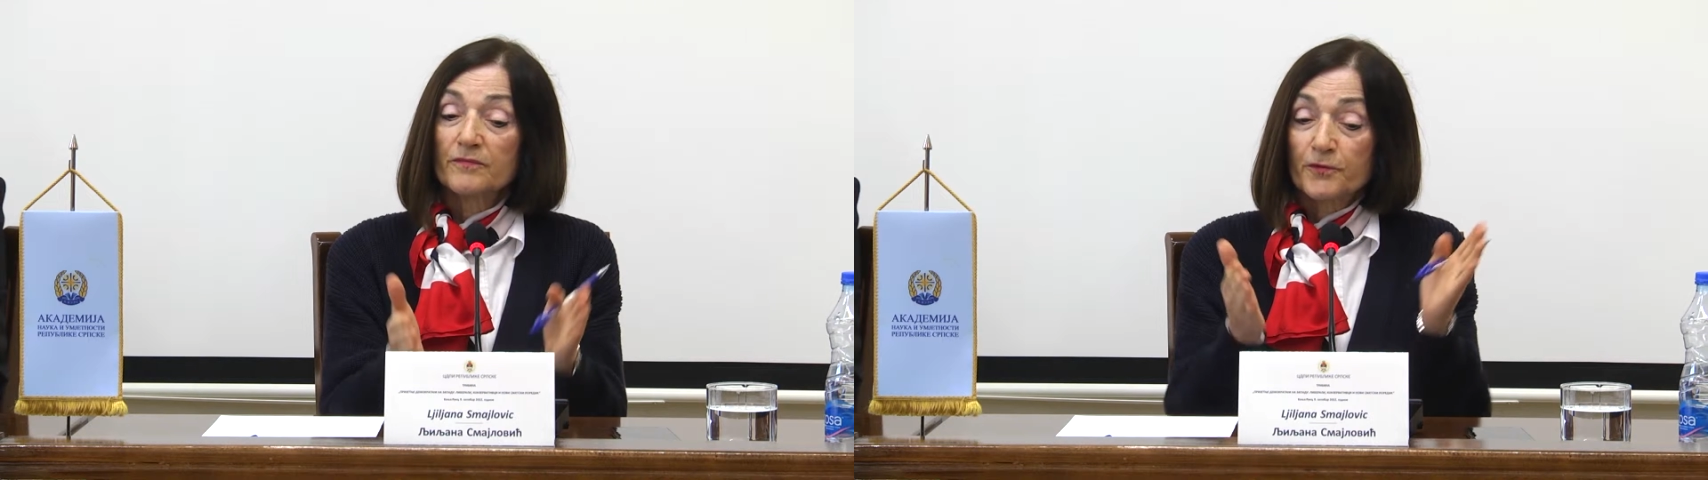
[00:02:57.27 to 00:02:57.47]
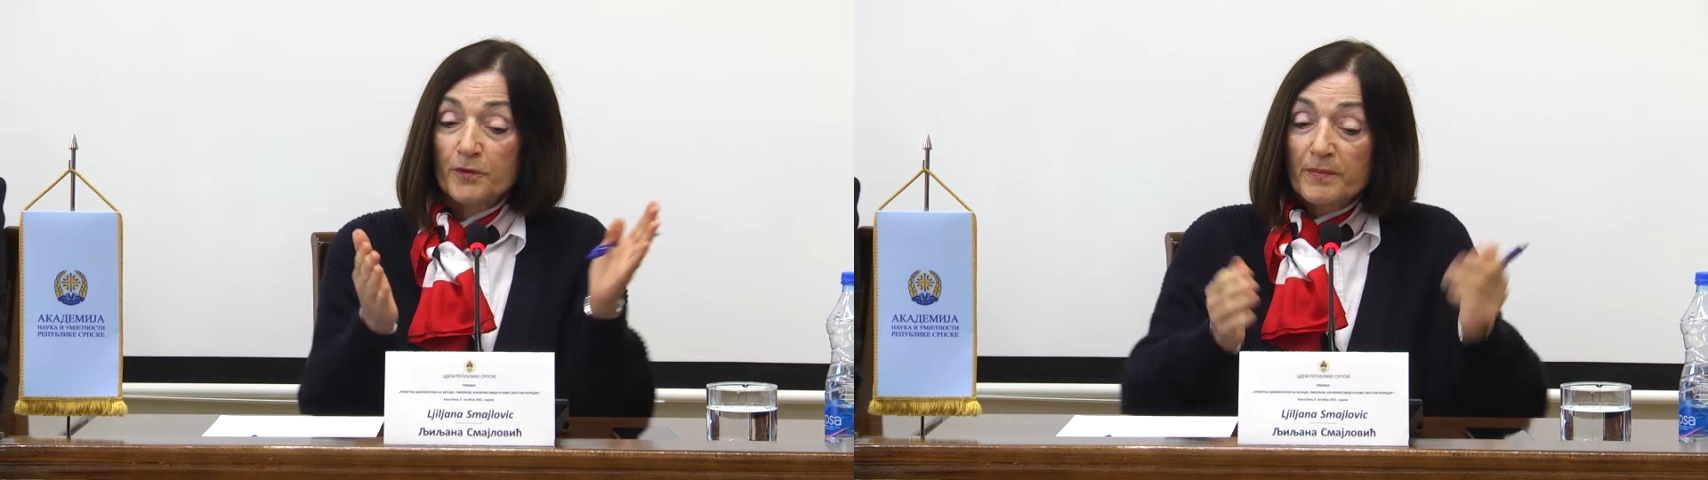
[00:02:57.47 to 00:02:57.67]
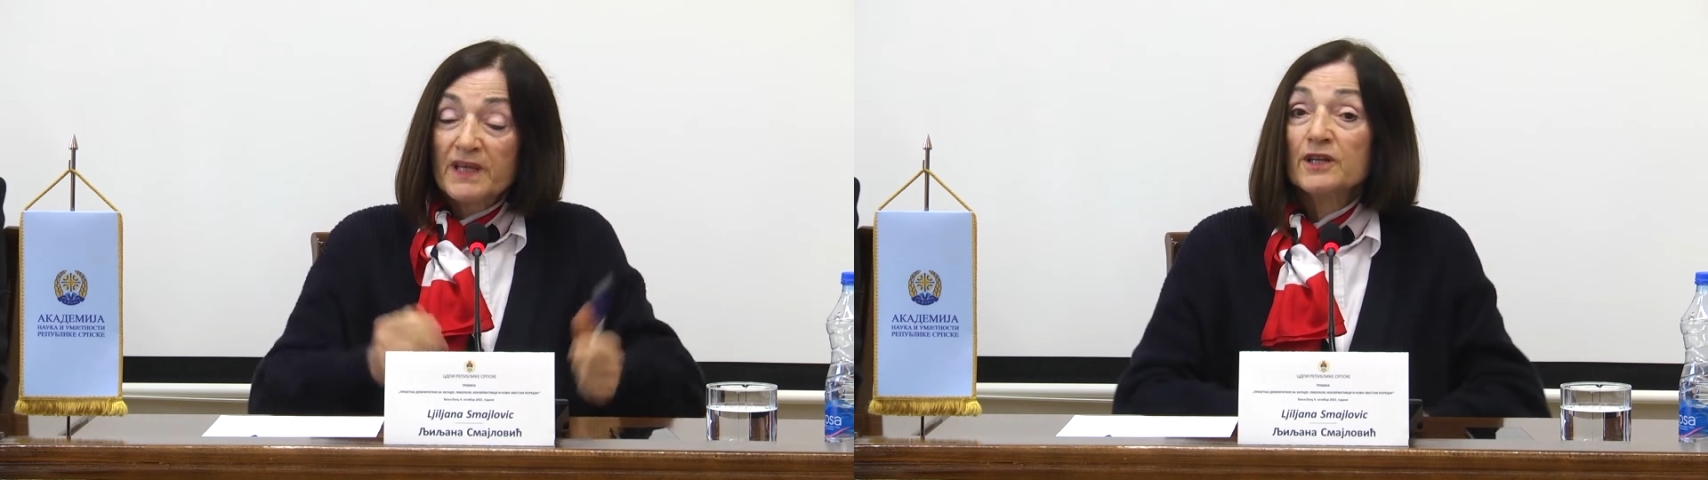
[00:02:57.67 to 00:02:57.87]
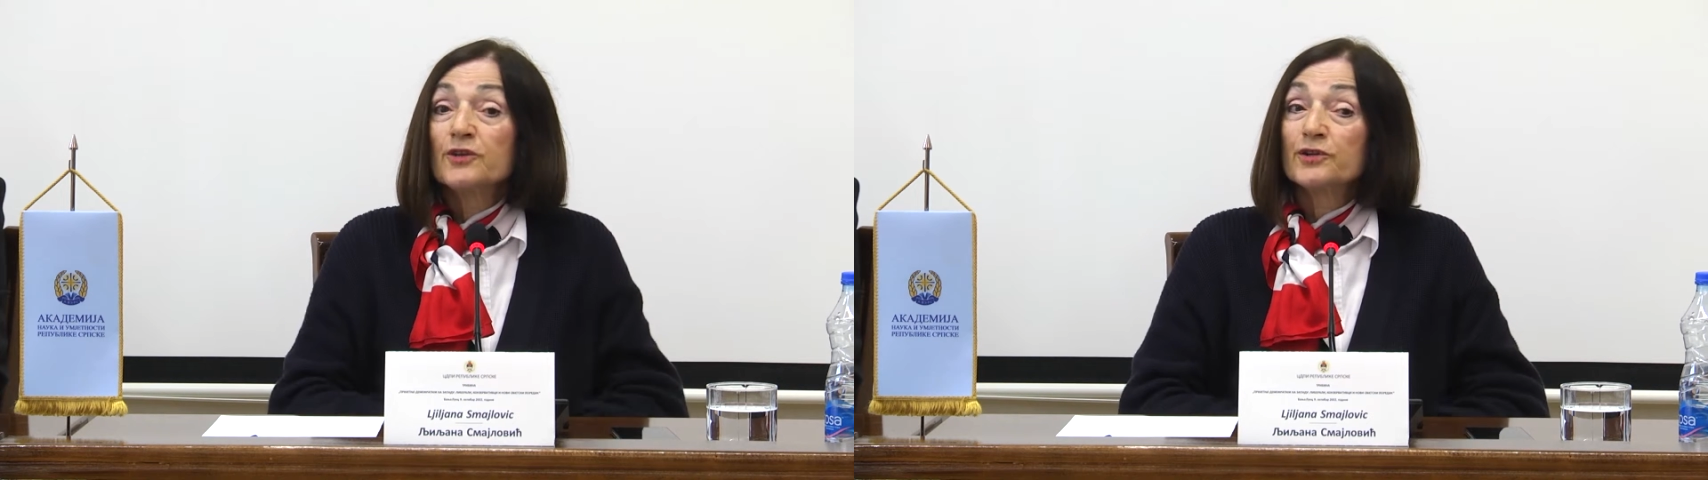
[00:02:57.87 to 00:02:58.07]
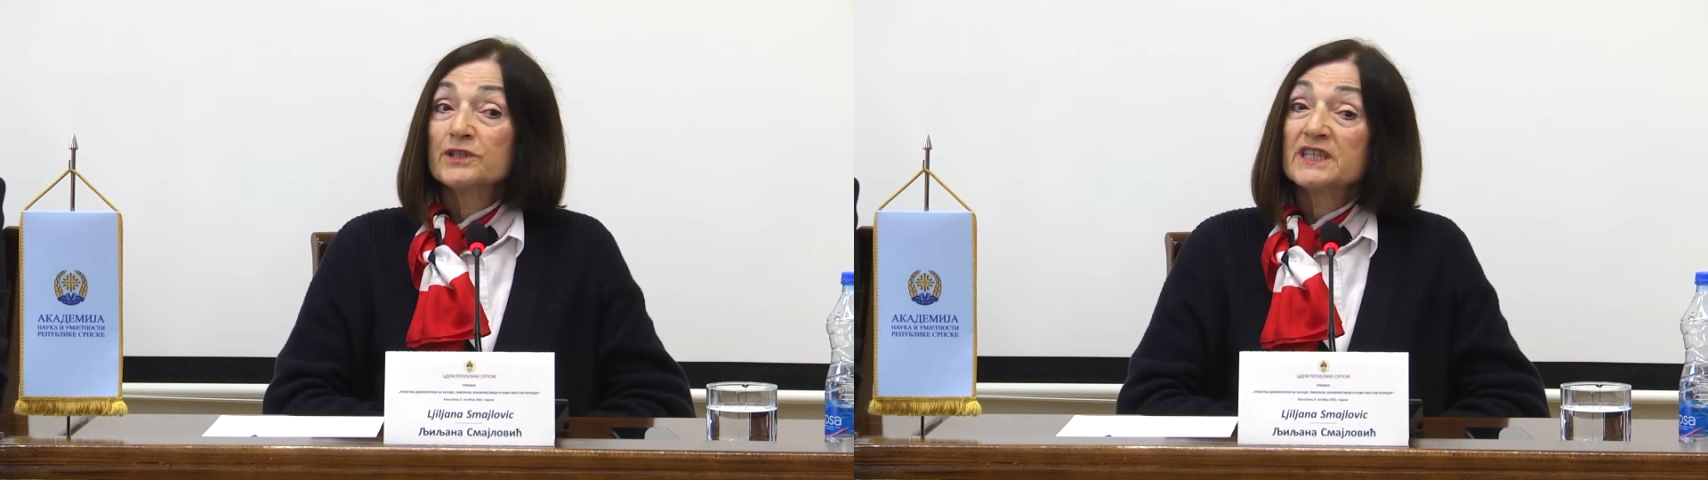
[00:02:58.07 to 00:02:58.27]
for many
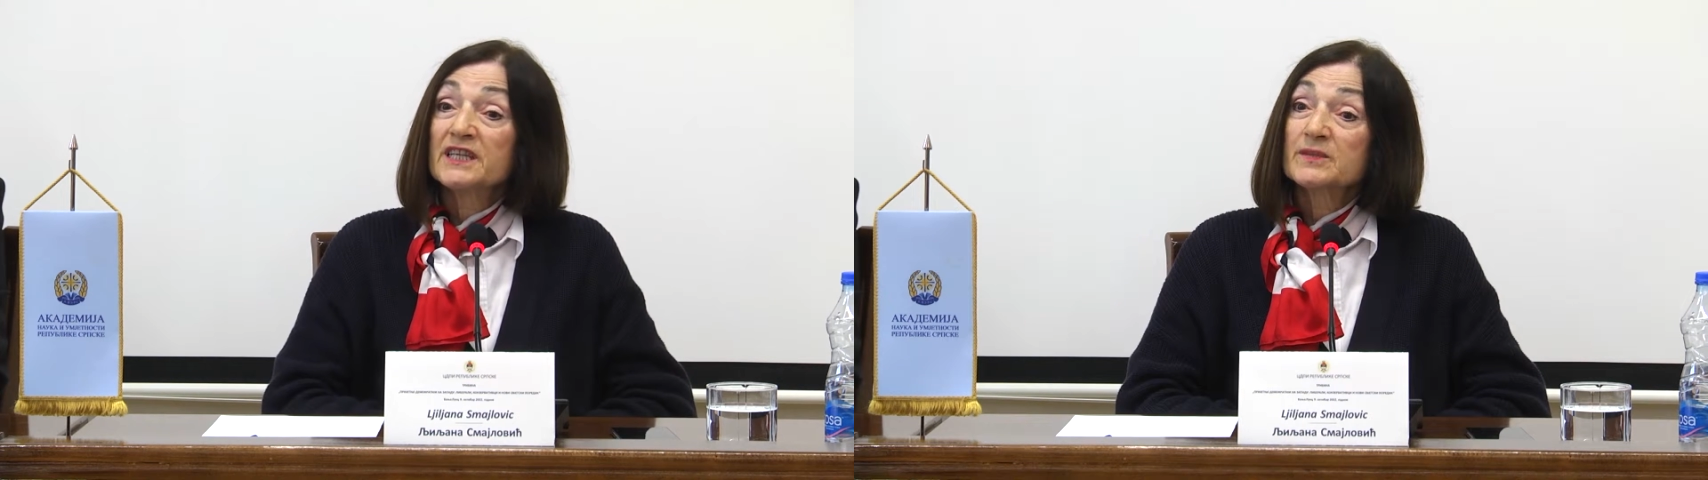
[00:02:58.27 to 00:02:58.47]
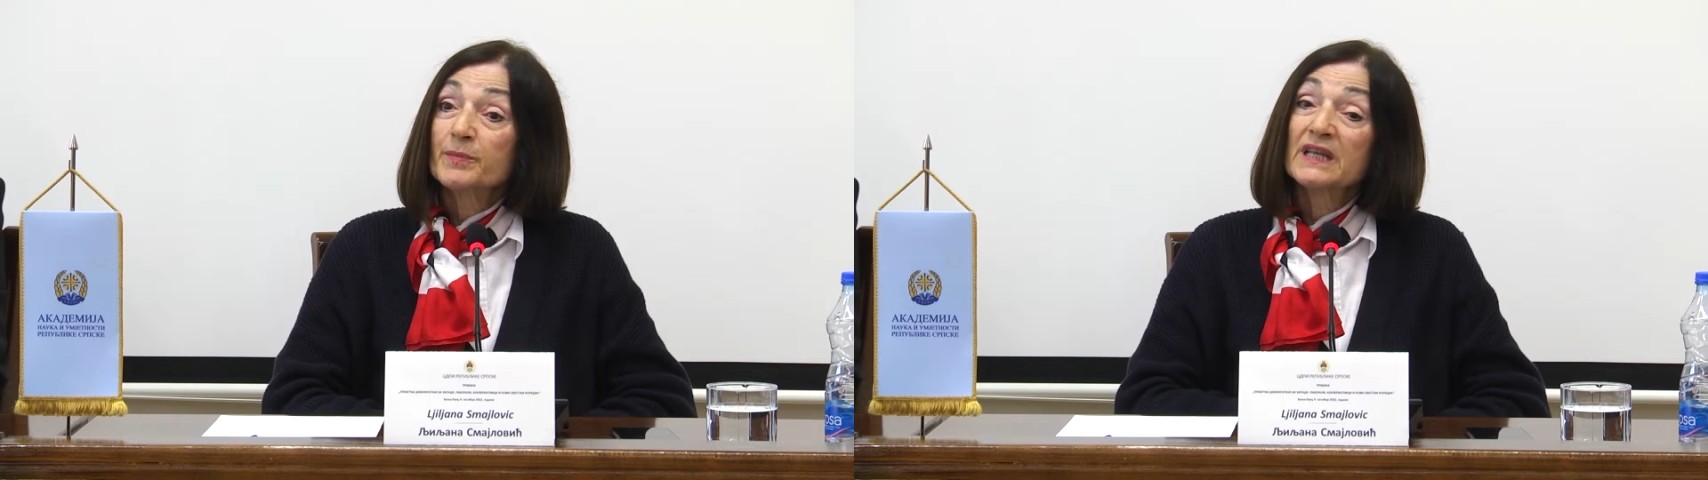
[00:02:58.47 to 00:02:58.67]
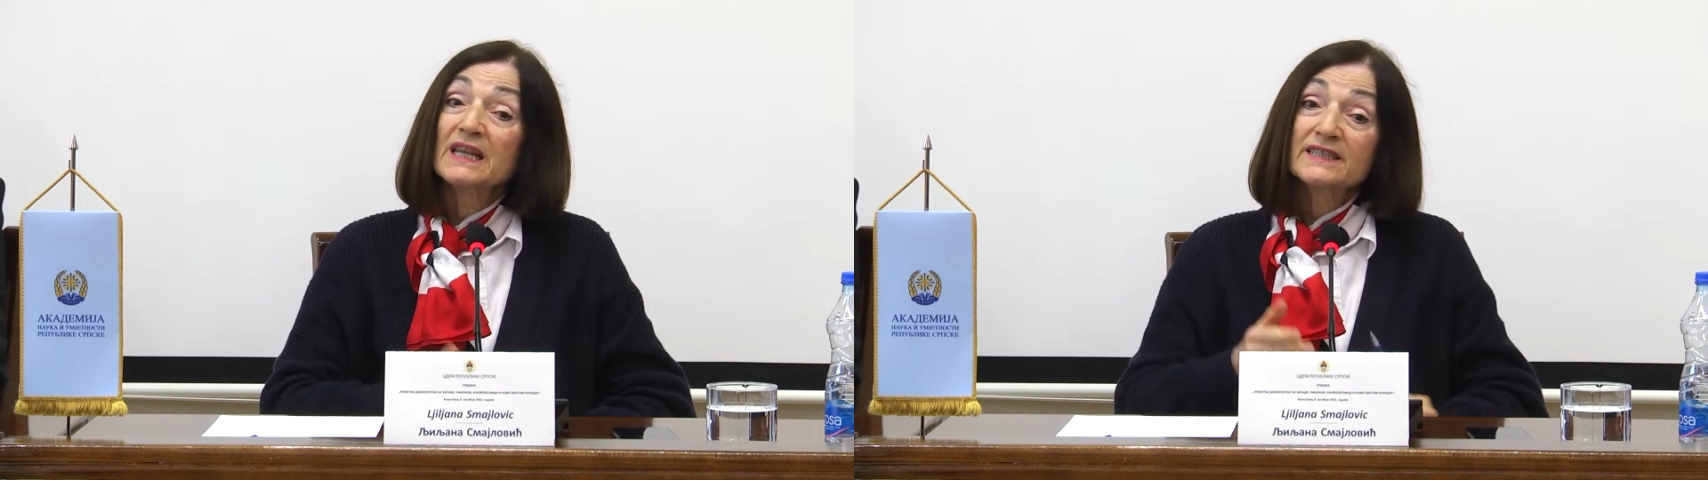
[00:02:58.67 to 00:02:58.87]
years has been,